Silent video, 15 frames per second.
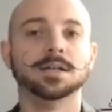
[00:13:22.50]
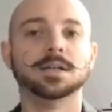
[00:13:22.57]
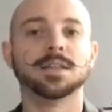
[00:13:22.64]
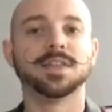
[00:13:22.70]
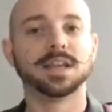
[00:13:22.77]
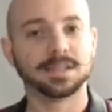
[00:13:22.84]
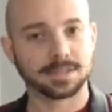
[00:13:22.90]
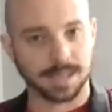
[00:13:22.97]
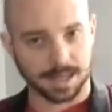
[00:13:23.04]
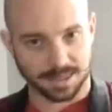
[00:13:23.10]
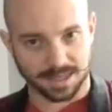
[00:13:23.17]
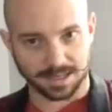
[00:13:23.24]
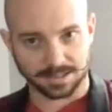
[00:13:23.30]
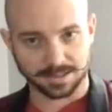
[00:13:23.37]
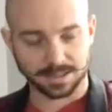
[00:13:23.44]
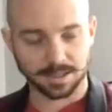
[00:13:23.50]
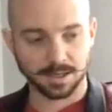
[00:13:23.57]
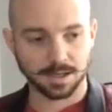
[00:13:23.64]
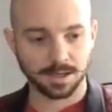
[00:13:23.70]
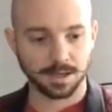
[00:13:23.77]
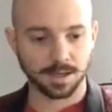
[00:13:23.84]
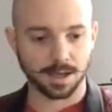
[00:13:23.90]
Things like this.
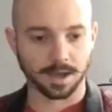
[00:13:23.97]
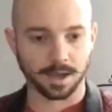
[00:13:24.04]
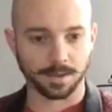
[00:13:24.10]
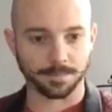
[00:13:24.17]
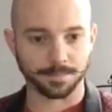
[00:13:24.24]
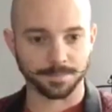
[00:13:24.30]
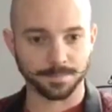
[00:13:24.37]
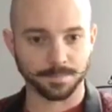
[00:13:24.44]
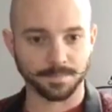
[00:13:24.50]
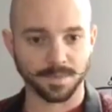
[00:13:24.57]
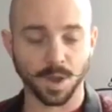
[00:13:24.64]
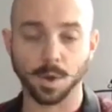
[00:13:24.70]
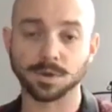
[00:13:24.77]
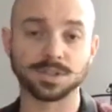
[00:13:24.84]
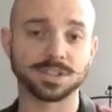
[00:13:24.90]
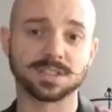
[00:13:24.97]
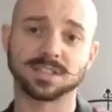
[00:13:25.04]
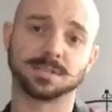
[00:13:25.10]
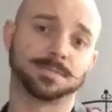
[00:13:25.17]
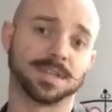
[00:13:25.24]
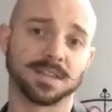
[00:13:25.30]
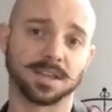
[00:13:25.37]
Or just
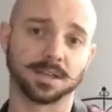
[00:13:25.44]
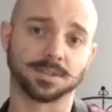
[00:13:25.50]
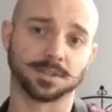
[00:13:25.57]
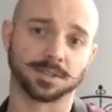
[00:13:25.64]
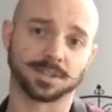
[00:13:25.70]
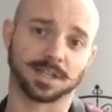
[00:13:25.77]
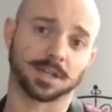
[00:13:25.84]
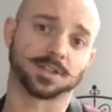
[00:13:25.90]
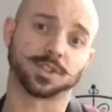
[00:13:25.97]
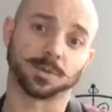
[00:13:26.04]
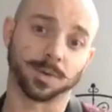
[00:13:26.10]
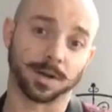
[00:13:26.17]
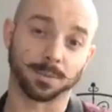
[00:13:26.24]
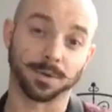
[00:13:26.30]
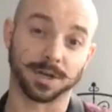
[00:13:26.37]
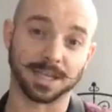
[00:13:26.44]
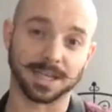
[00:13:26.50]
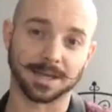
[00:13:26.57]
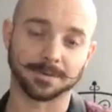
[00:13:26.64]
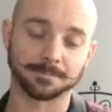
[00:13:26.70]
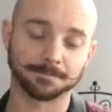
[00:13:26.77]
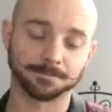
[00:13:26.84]
simply things you're just not sure where to put it
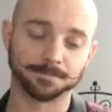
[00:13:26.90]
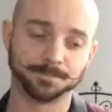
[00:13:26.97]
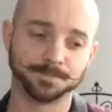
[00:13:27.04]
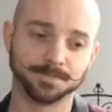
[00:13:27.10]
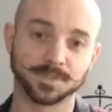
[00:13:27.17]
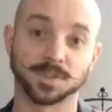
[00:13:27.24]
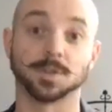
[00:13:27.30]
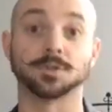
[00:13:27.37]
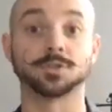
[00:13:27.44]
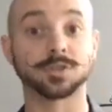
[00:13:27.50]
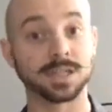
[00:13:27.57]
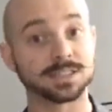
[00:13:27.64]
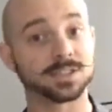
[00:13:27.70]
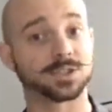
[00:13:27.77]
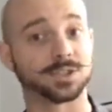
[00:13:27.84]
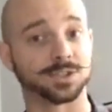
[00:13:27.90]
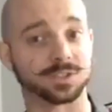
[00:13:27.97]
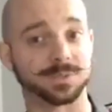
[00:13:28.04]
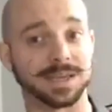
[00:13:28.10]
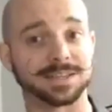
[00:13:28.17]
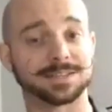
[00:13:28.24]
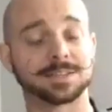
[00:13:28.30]
yet. So transitional
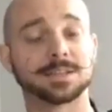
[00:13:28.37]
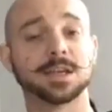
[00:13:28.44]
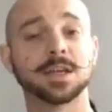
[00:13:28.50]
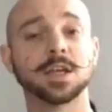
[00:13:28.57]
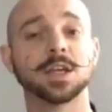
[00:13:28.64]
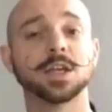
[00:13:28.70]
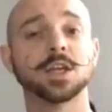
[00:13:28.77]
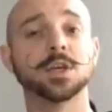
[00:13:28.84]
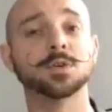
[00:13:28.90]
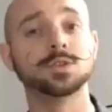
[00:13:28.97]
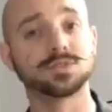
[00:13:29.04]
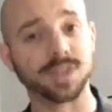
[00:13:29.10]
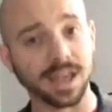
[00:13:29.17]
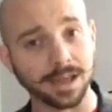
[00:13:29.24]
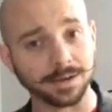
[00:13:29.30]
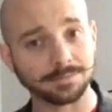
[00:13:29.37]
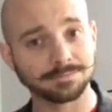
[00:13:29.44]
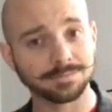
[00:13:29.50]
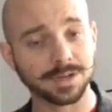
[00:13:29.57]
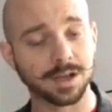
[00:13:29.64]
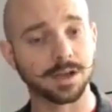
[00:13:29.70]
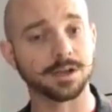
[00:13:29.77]
space. Huge fan
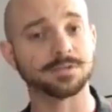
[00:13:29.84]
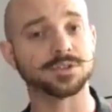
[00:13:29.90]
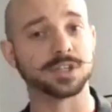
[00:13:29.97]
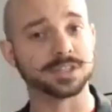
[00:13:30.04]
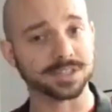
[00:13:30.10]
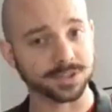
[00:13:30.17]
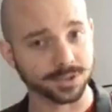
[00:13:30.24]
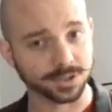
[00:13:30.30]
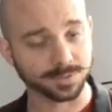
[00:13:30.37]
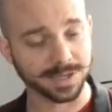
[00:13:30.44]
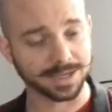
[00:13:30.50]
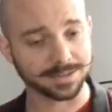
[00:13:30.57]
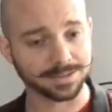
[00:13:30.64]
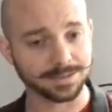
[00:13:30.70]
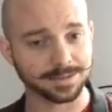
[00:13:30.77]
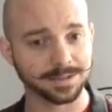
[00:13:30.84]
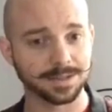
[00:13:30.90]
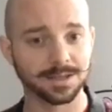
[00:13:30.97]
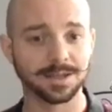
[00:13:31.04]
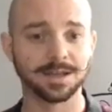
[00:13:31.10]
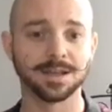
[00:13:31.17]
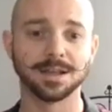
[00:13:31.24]
of transitional space.
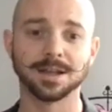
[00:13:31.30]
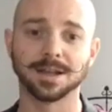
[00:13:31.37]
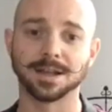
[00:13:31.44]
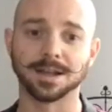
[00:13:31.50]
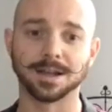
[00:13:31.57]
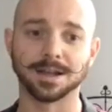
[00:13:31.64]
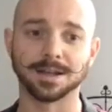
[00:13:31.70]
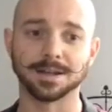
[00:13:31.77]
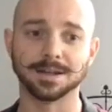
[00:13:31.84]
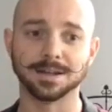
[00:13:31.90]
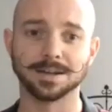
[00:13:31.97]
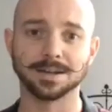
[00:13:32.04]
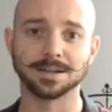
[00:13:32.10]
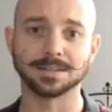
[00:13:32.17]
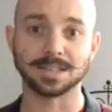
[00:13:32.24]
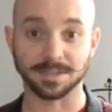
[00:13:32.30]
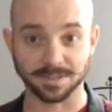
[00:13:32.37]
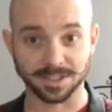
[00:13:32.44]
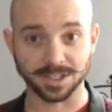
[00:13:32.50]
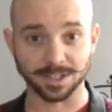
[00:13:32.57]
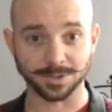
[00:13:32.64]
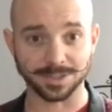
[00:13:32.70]

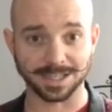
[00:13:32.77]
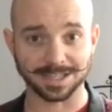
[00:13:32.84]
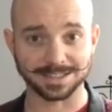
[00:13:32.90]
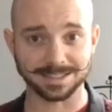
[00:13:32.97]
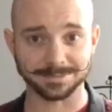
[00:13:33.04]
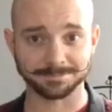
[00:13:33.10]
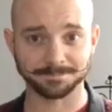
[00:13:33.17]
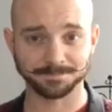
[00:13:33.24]
Definitely utilize it.